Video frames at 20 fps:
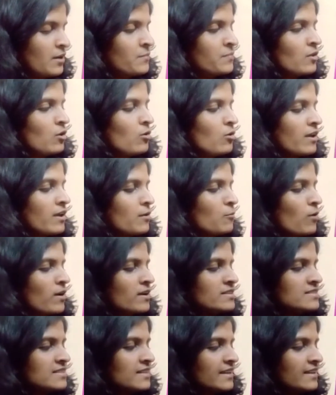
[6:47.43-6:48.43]
Okay,
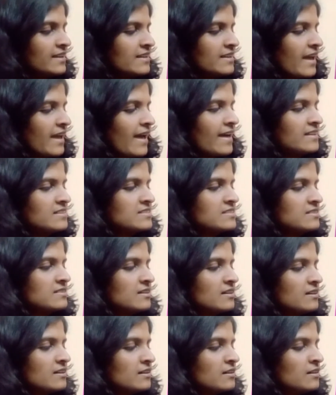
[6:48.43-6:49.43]
once it catch
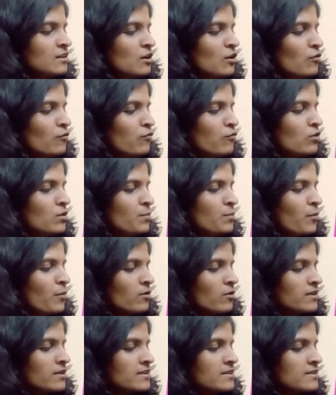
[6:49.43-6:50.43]
the food
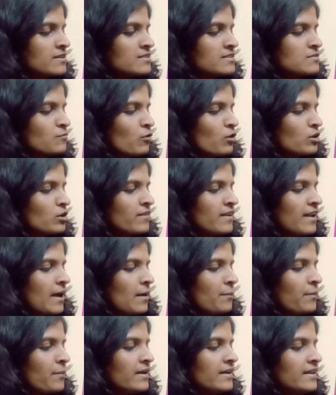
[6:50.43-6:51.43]
particles, what will
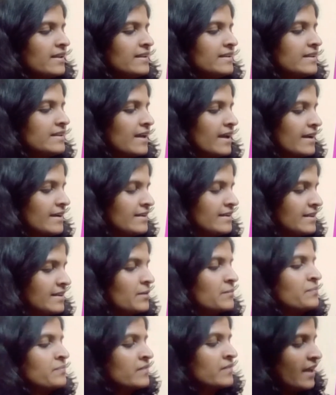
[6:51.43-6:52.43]
happen? It get
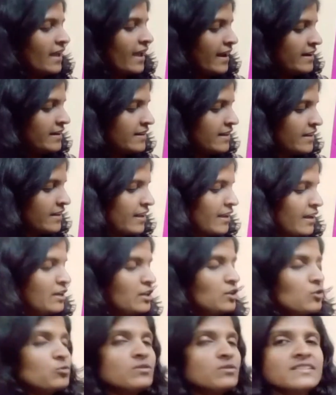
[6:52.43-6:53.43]
enter
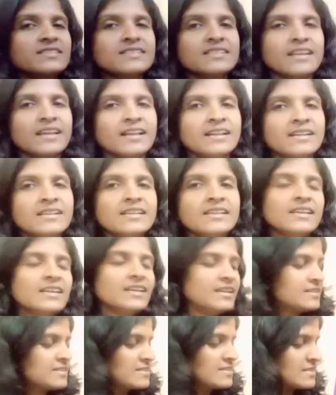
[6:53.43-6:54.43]
into the cell.
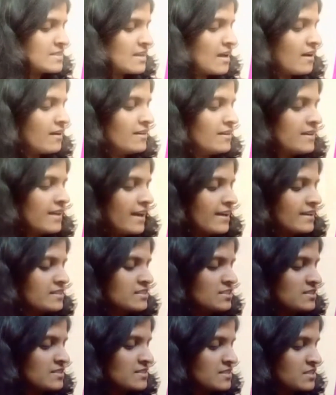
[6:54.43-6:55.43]
It start
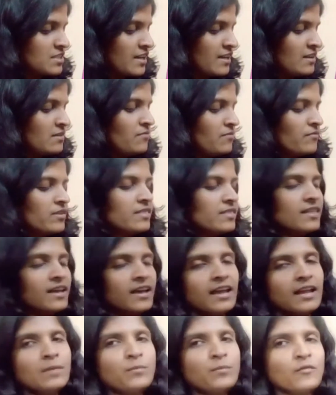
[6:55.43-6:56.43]
digestion with the
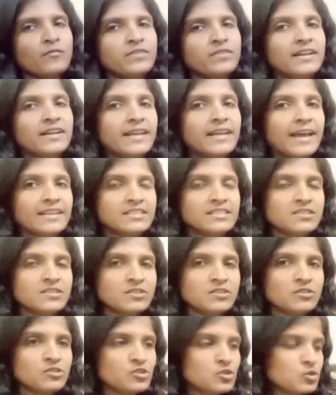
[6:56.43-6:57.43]
help of the
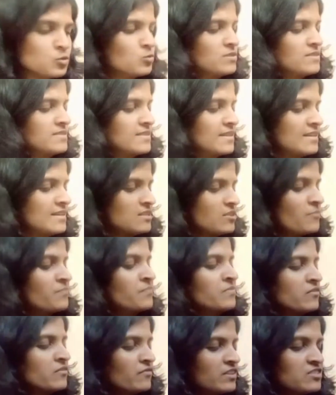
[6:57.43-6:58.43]
digestive juices
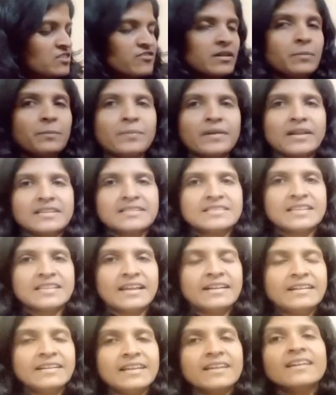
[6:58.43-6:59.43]
which will
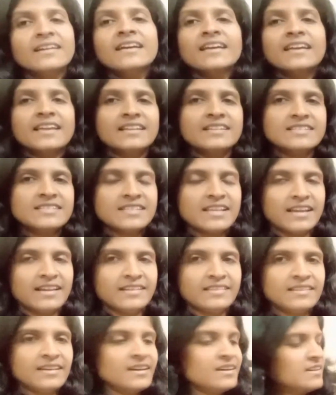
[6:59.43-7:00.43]
present
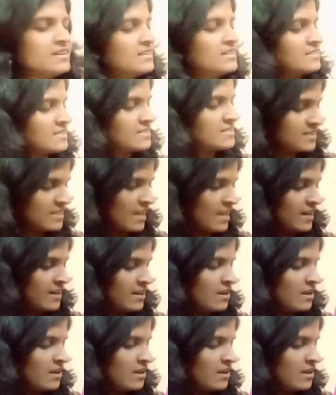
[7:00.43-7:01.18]
inside the cell.